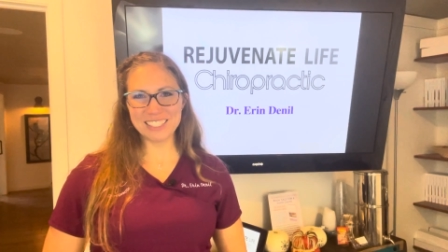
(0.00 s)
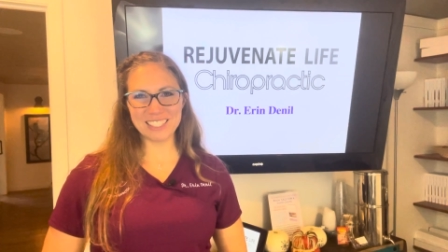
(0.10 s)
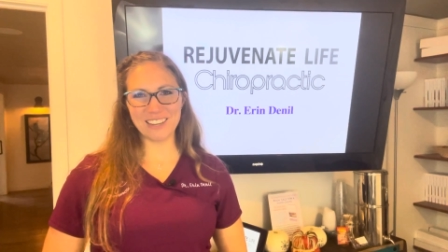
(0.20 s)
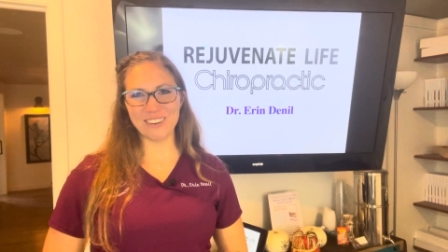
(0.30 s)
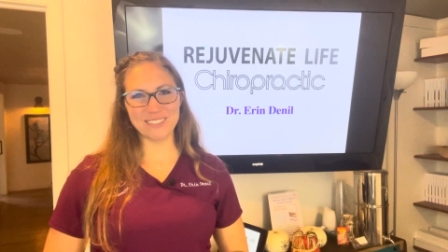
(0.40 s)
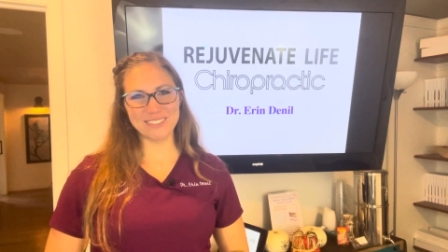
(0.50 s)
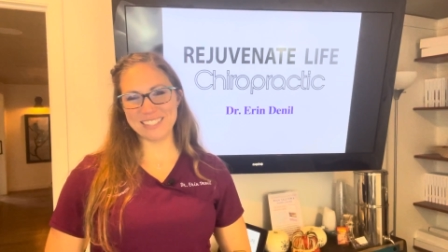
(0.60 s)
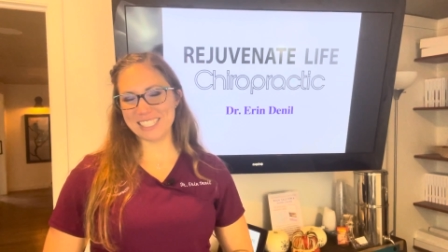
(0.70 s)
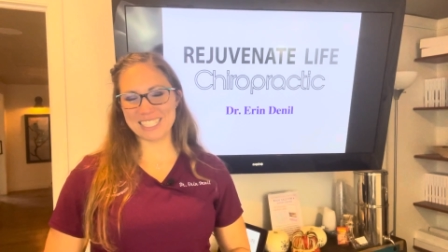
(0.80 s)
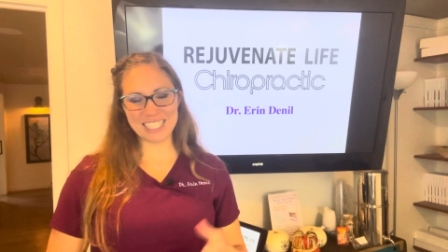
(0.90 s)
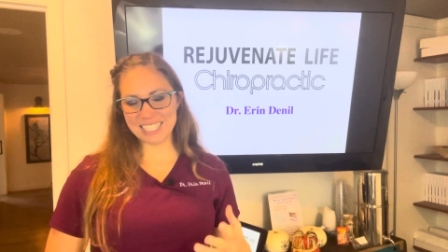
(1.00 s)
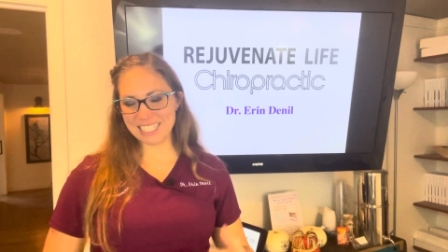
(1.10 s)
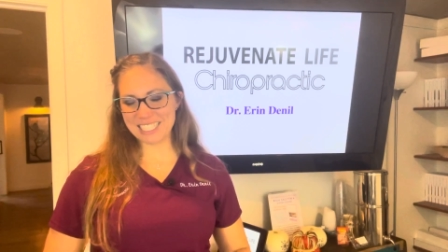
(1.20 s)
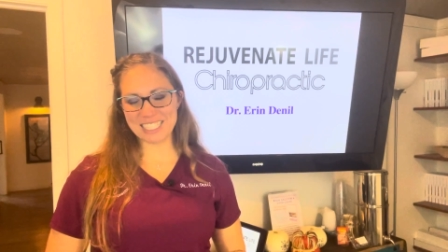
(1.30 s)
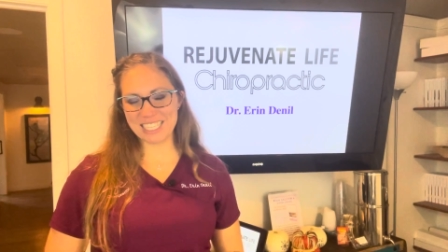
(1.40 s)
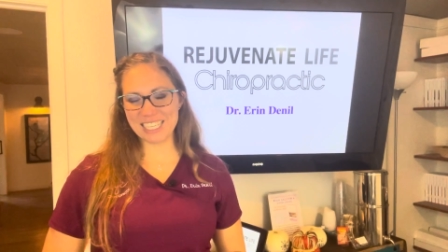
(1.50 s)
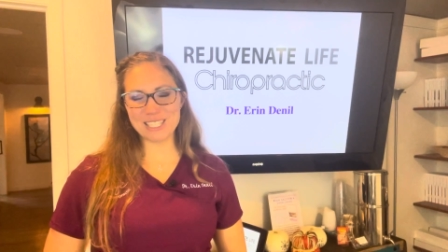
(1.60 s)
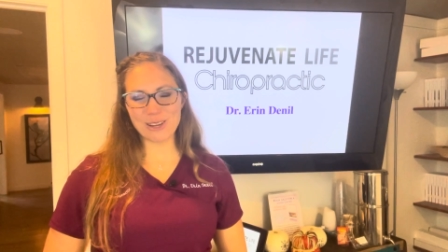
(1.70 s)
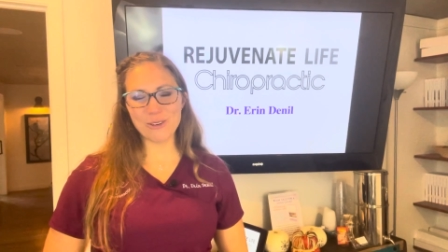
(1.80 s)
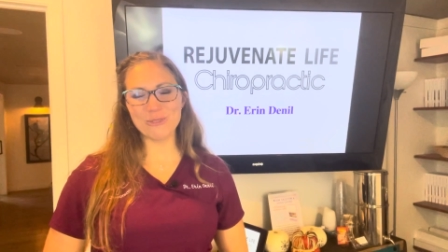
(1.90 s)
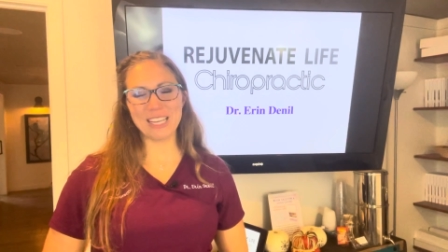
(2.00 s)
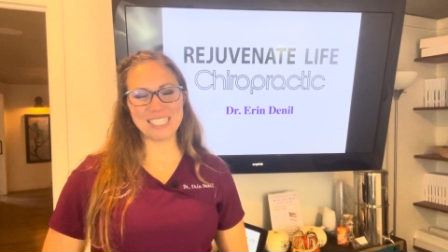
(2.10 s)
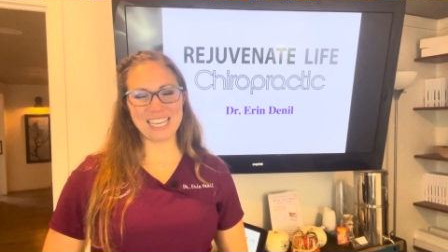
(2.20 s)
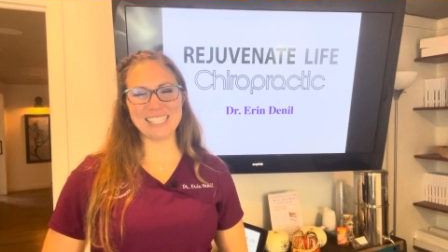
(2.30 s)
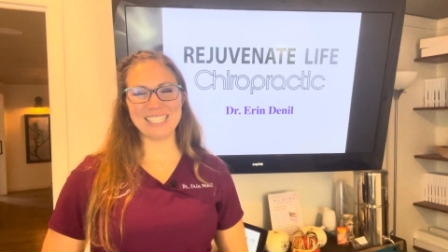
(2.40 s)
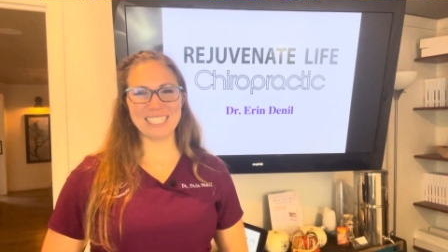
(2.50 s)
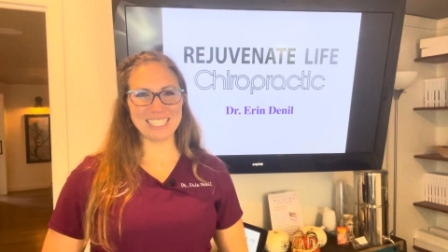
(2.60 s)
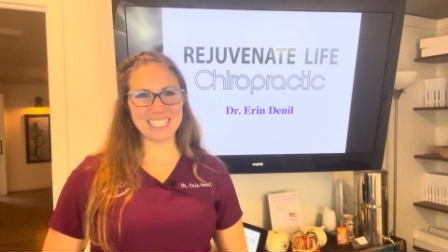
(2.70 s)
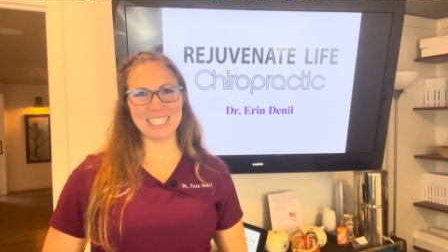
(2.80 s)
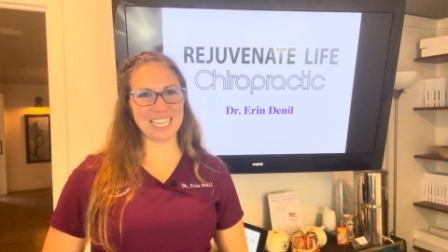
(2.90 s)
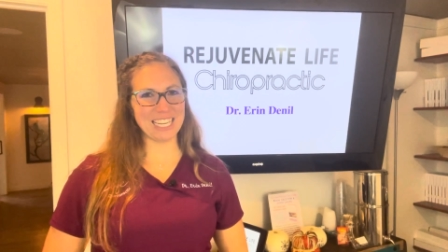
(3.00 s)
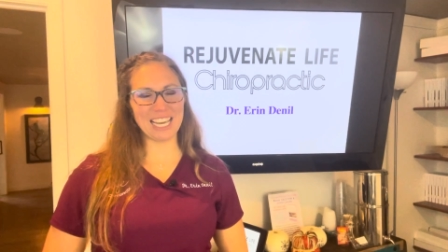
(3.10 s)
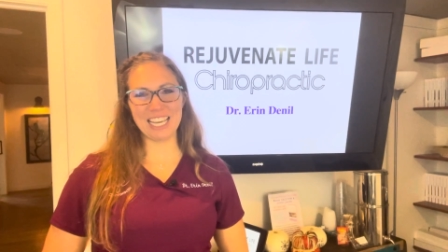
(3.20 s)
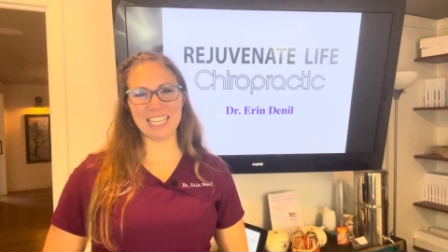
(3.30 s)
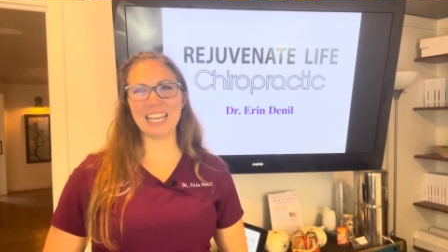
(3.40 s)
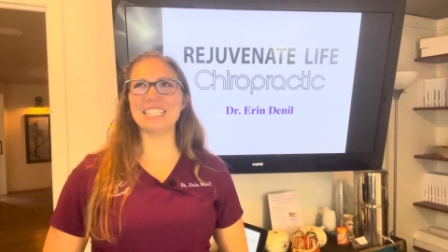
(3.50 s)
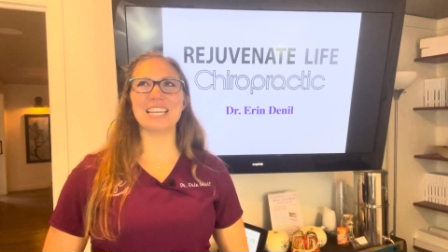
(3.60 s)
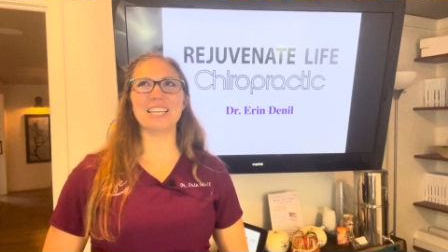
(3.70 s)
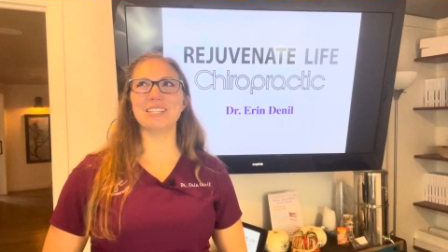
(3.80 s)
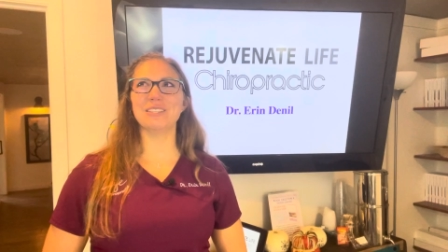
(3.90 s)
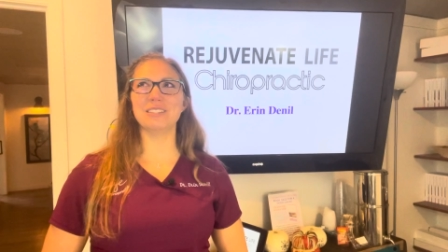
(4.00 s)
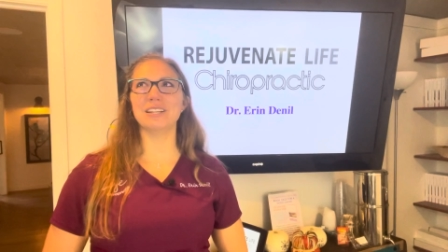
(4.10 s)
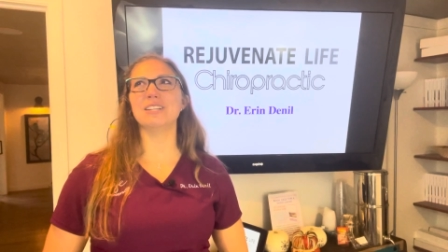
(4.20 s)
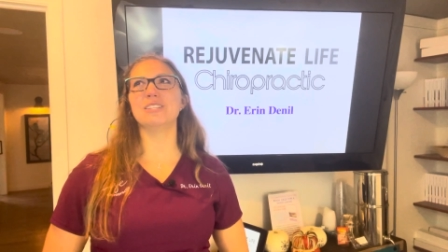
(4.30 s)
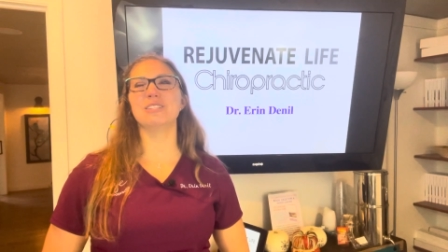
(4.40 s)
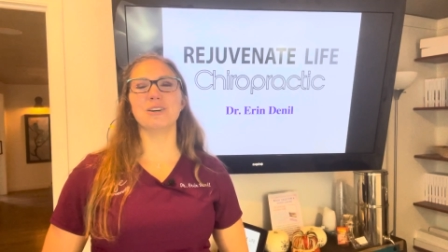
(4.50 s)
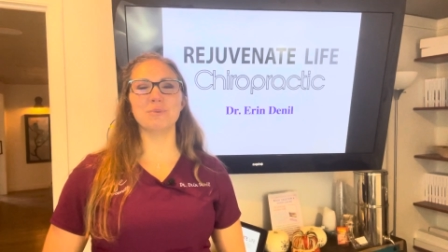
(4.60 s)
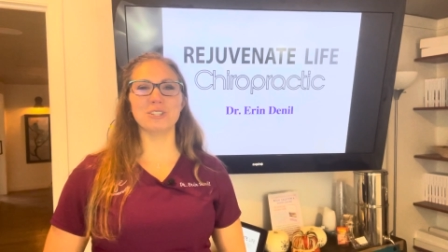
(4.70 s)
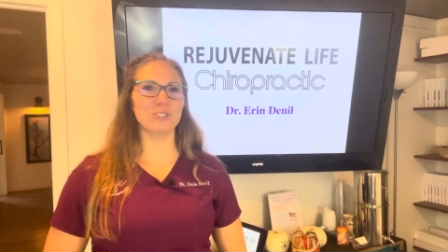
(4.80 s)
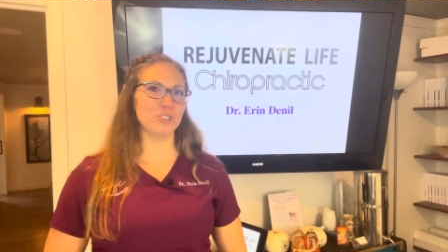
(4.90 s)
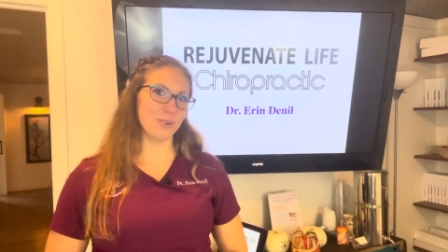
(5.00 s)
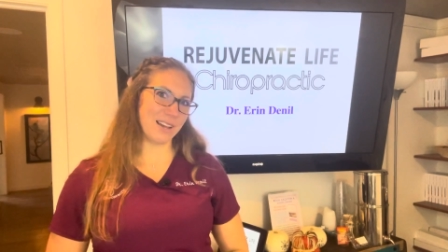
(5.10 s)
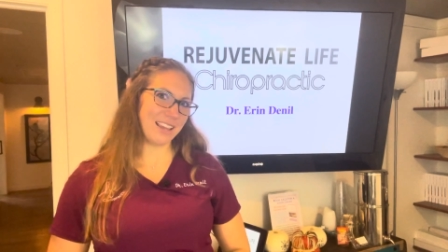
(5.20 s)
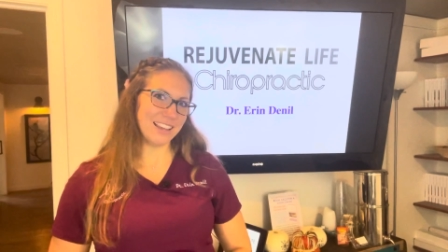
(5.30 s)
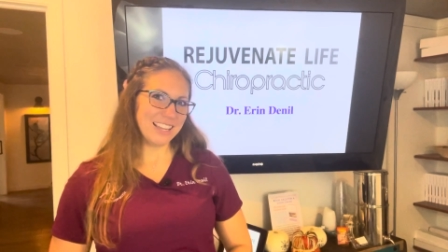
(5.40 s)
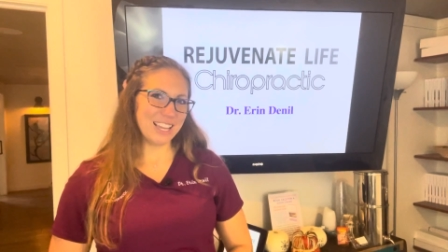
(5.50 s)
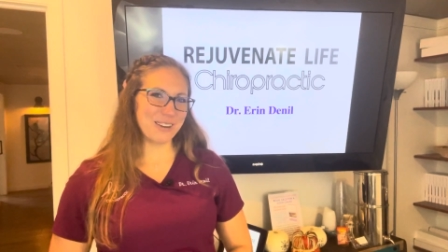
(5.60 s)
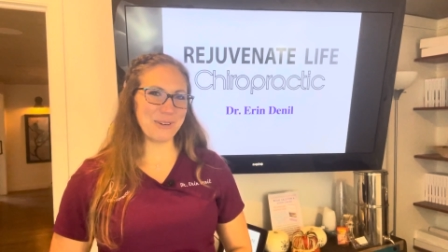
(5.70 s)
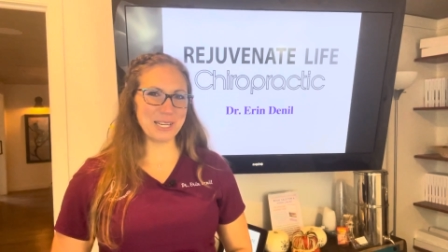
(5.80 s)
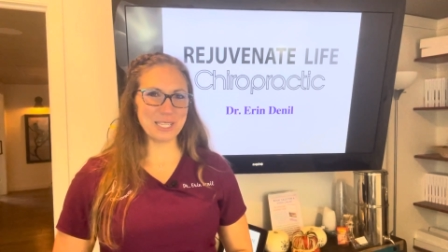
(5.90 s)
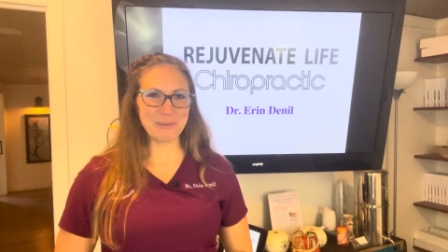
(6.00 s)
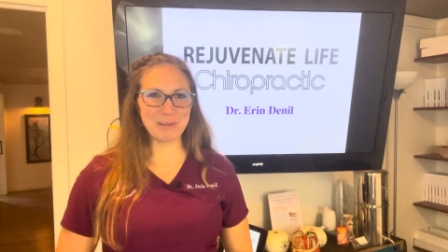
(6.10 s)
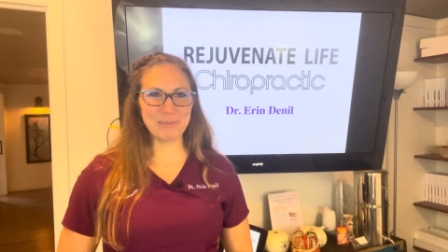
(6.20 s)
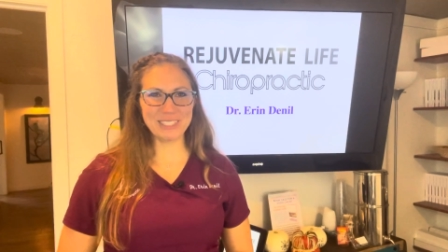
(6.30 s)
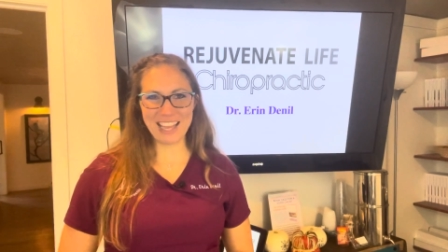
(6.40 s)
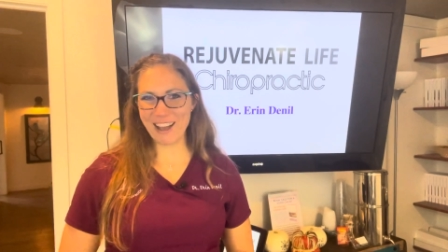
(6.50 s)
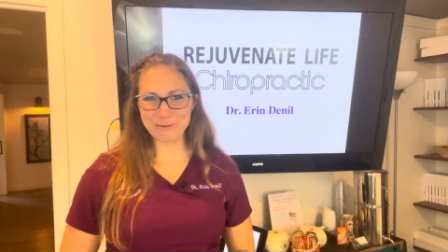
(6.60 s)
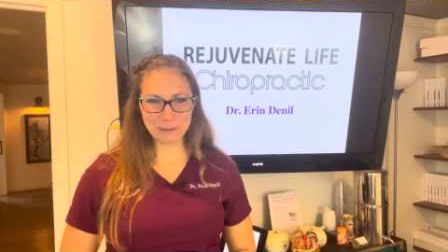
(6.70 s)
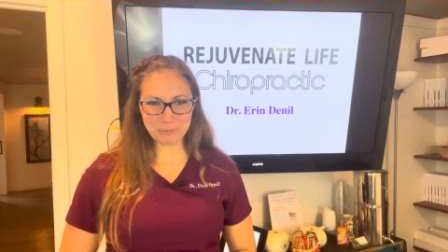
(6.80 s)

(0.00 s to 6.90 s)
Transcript: You know, that's it it's so fantastic to see. I, I tell you, there is so much joy in watching people laugh,